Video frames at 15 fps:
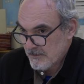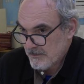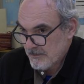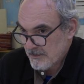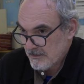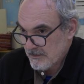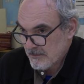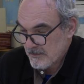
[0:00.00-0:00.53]

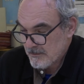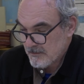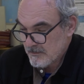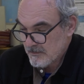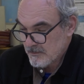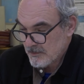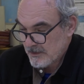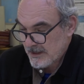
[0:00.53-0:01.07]
the
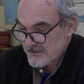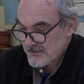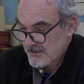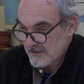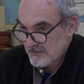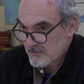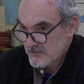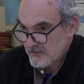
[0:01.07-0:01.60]

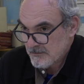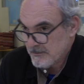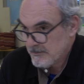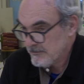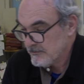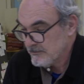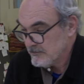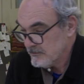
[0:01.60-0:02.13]
classic
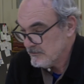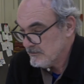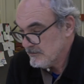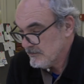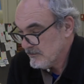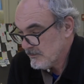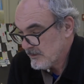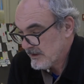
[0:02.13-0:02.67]

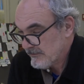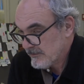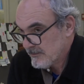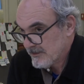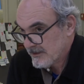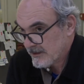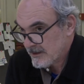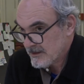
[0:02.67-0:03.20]
way of
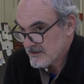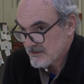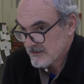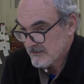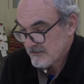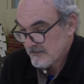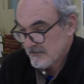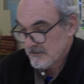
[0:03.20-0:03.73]

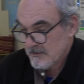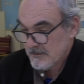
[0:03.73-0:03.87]
communication,